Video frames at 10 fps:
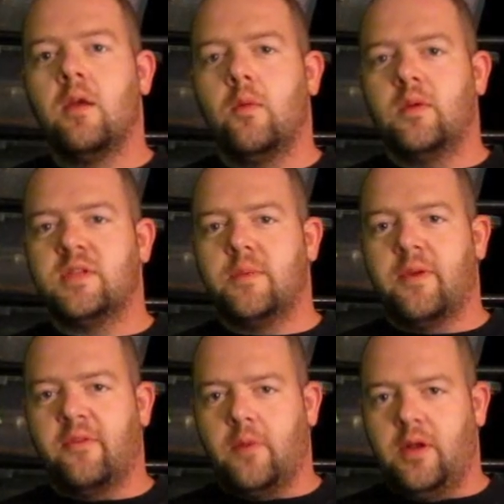What's up,
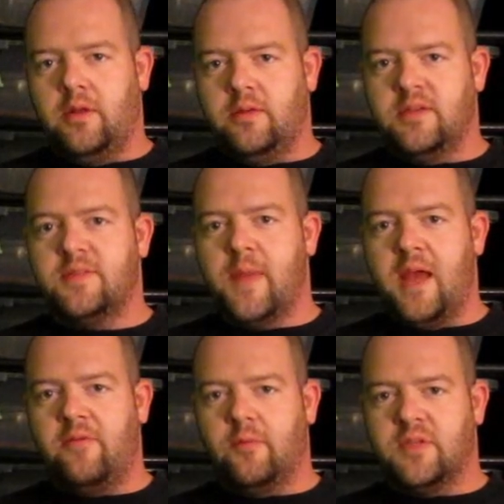everybody? This is
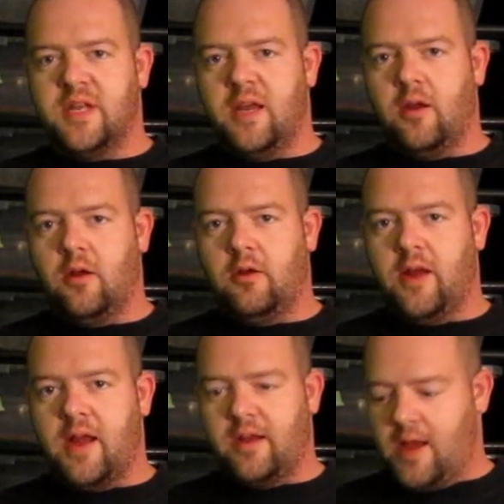Matt from
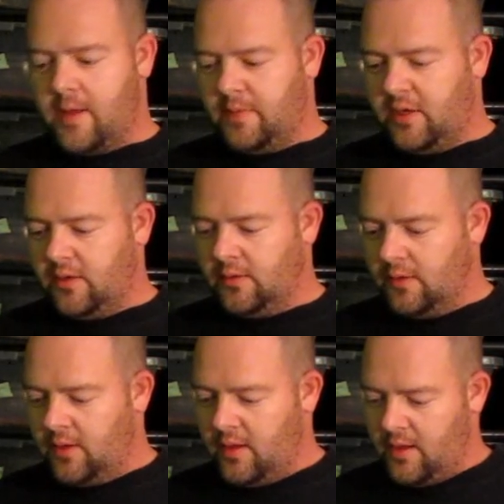SnakeHerder.com here,
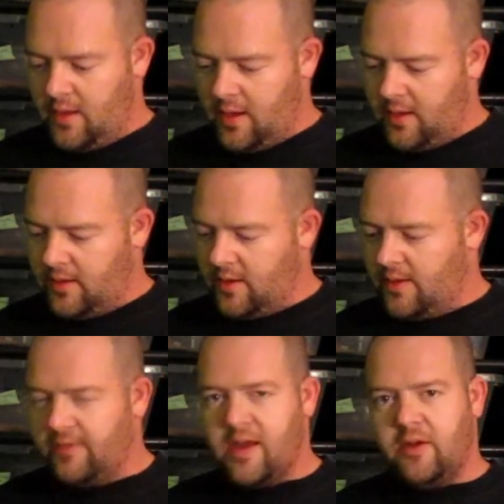and
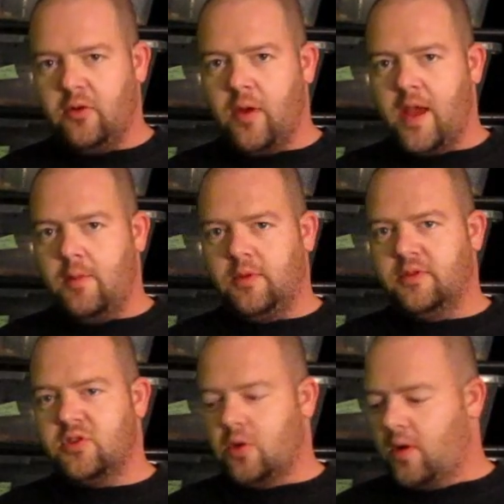I've got a new animal to
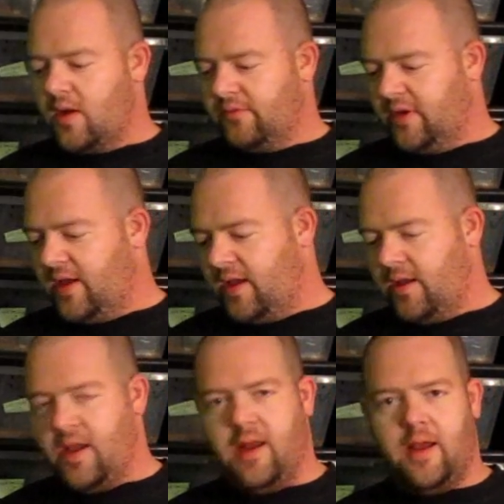show off today,
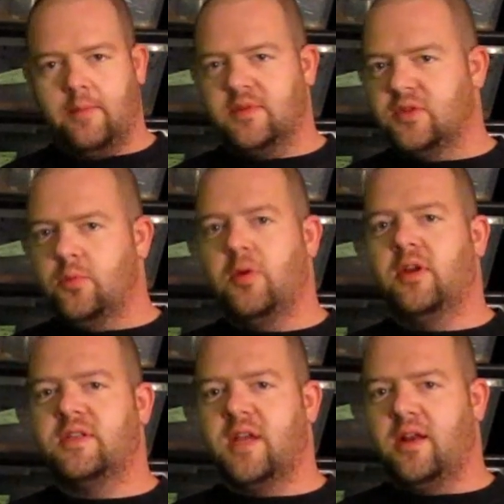and I'm super
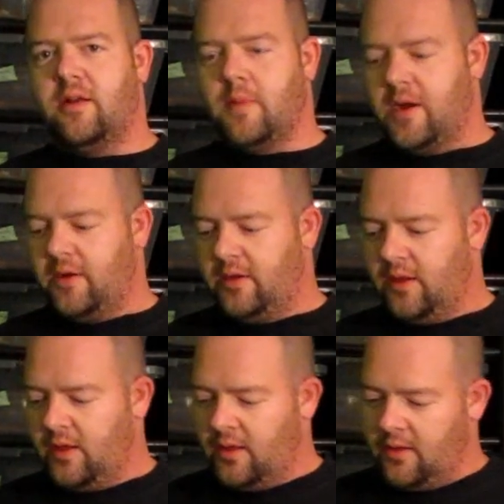excited about it.
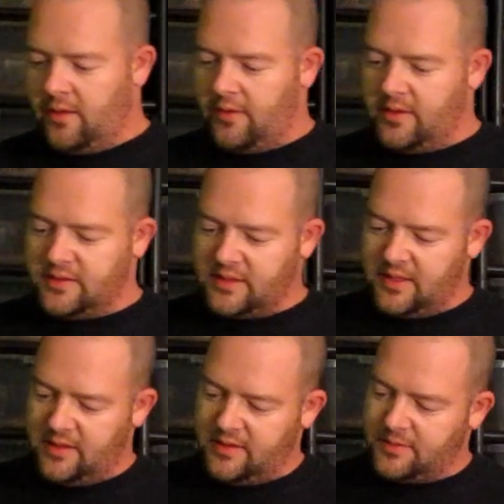This
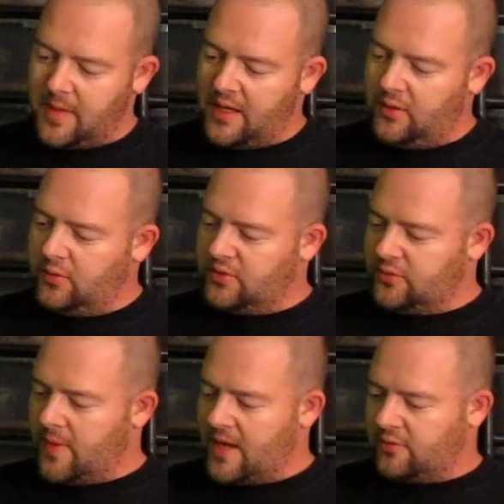is my new
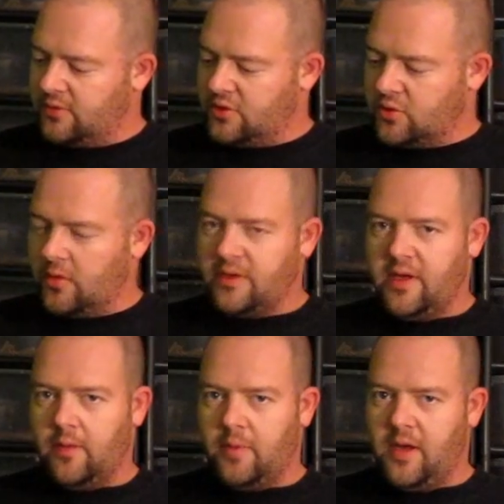Sumatran
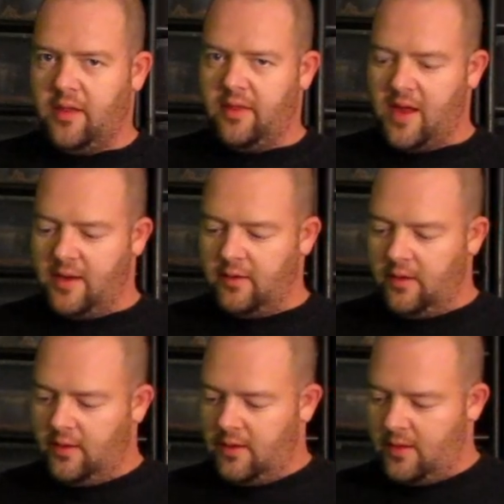short-tailed python.
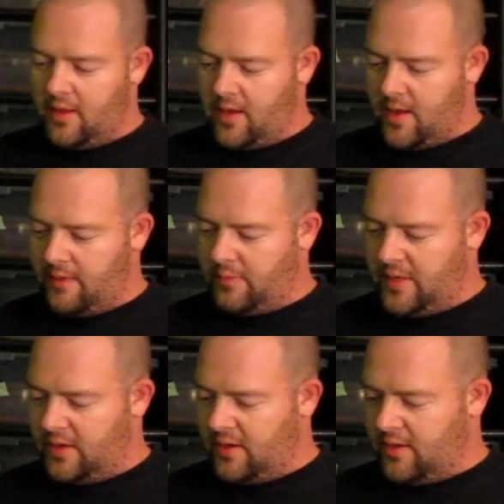I've
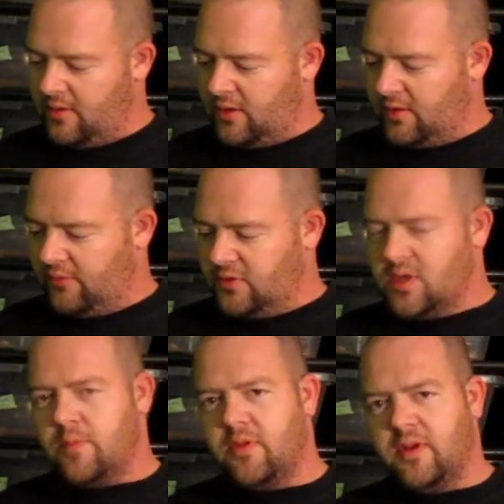been looking for
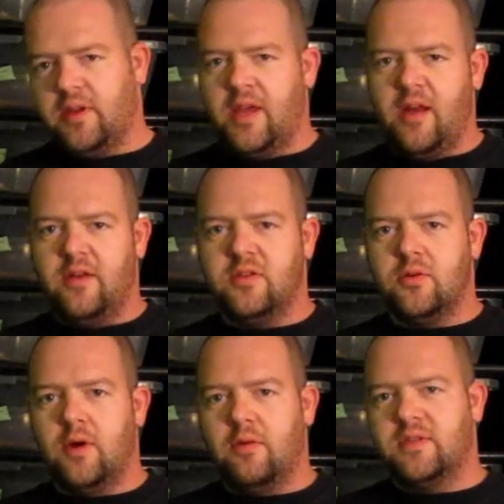something to get
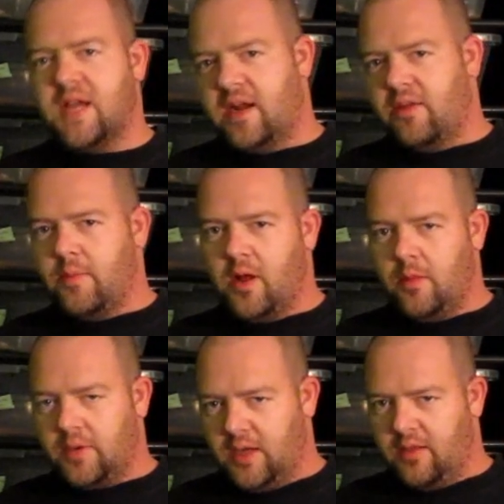into outside of the ball
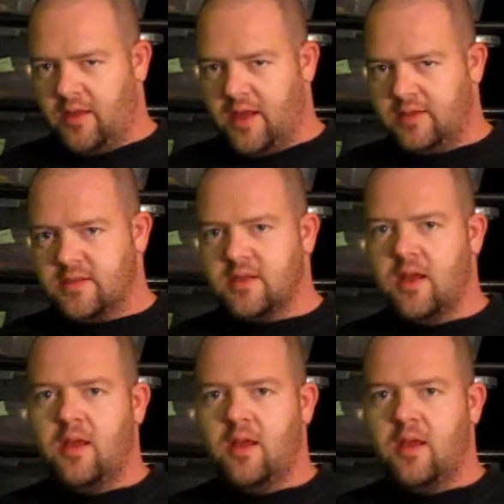pythons,